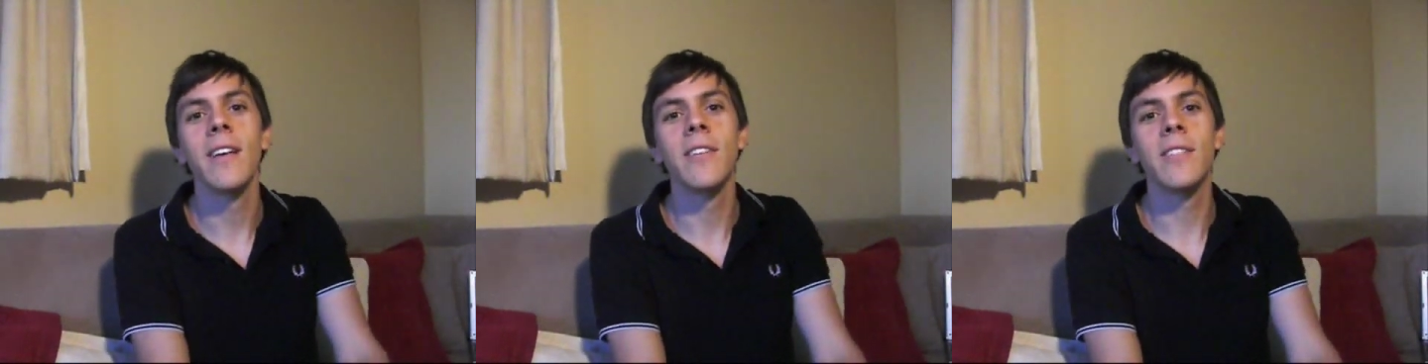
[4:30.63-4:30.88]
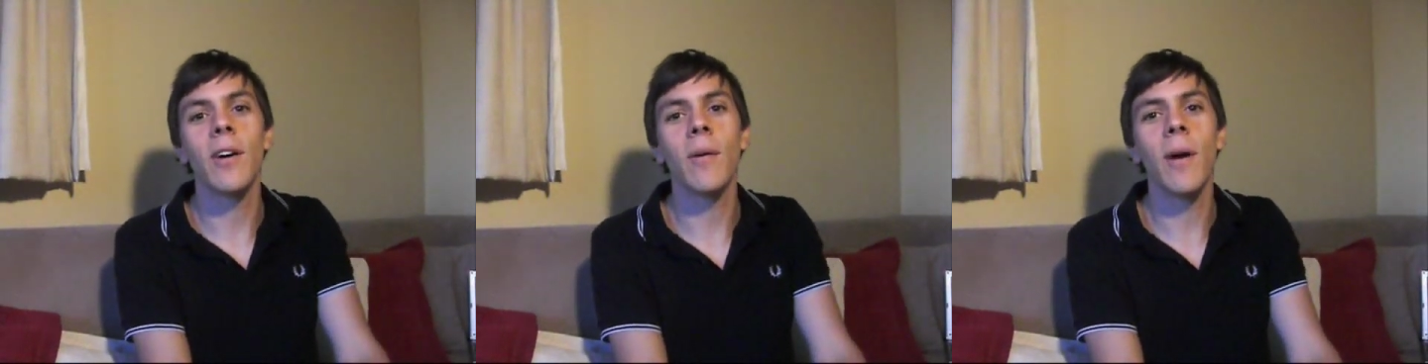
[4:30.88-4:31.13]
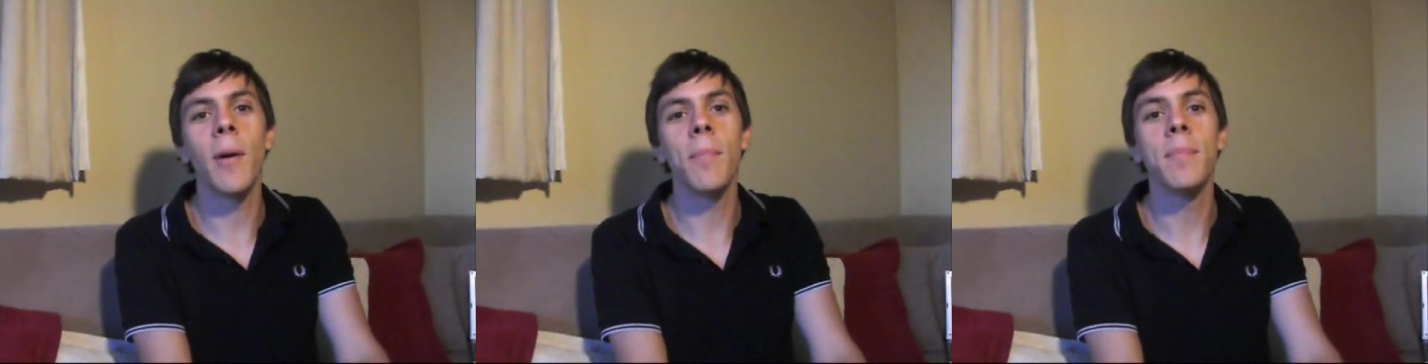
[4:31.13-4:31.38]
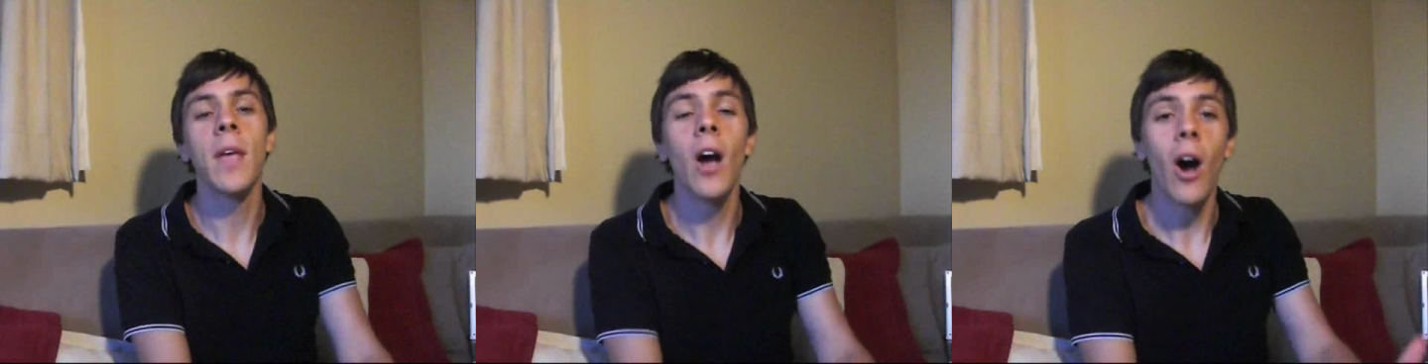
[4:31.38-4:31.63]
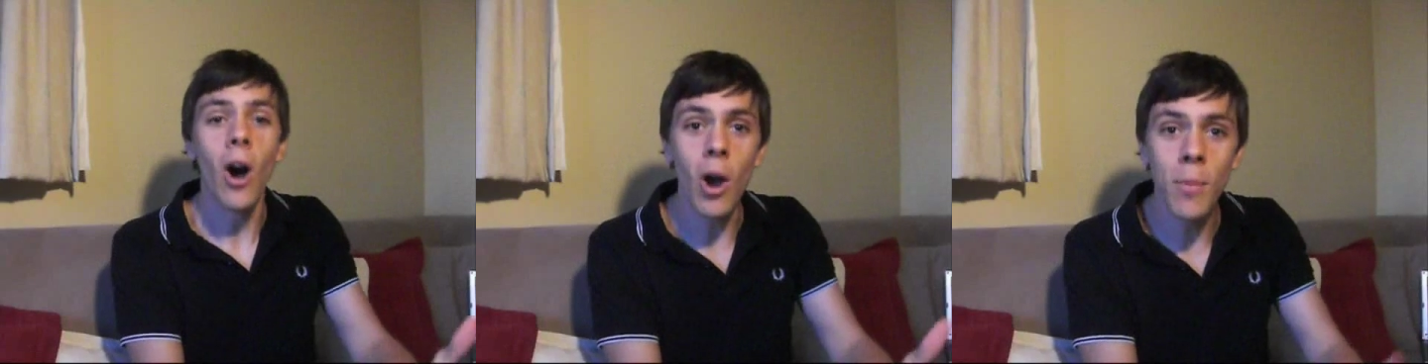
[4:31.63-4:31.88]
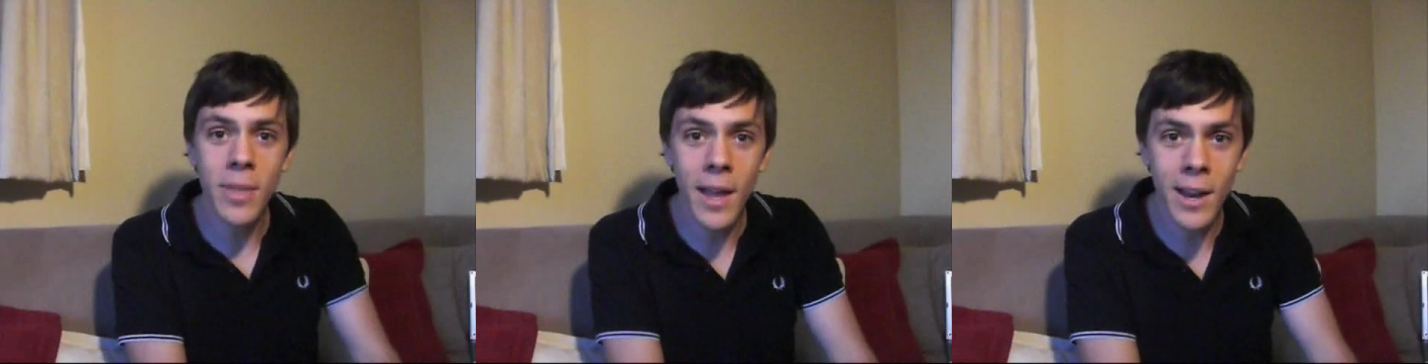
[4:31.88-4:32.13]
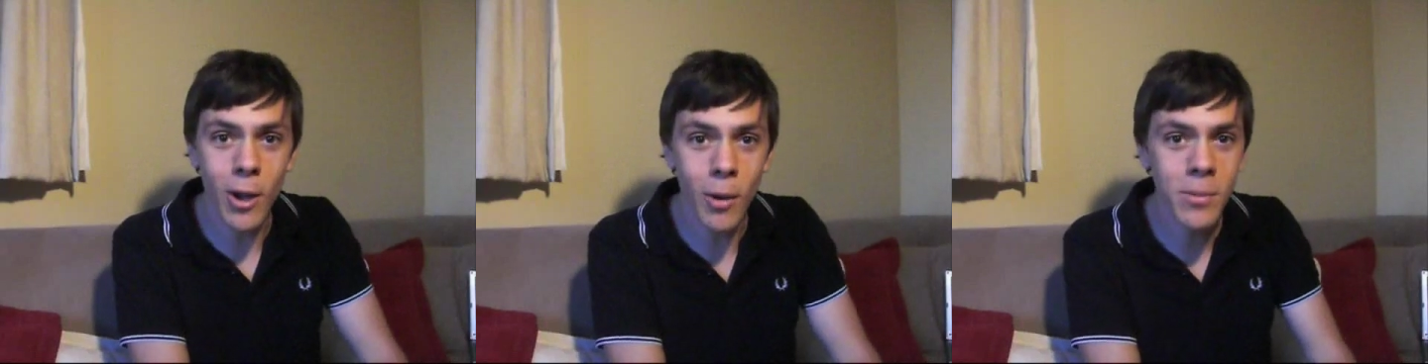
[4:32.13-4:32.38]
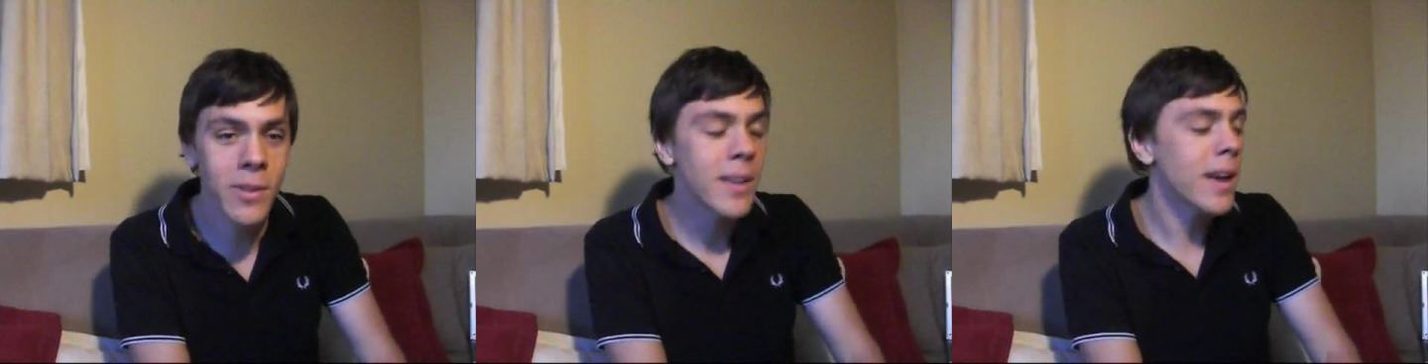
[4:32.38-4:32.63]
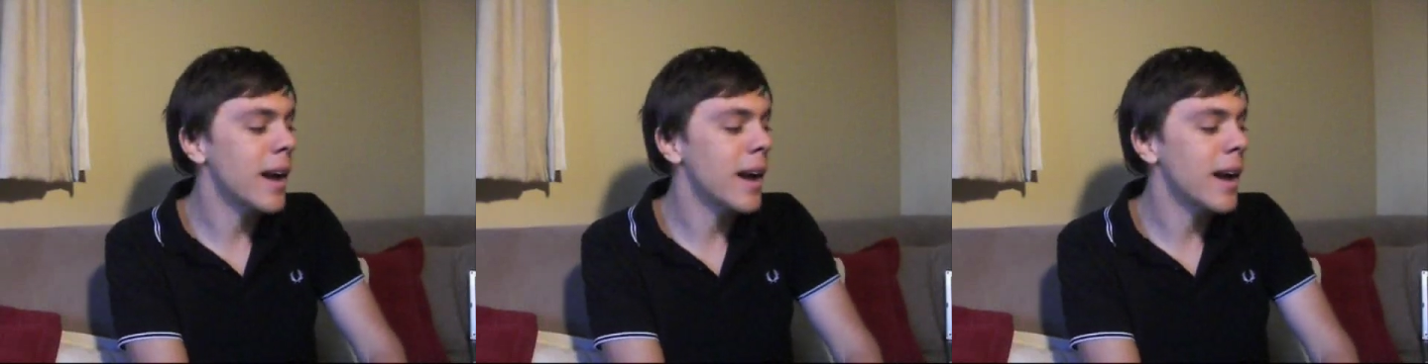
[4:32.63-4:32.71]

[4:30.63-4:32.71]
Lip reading: So I hope that helped.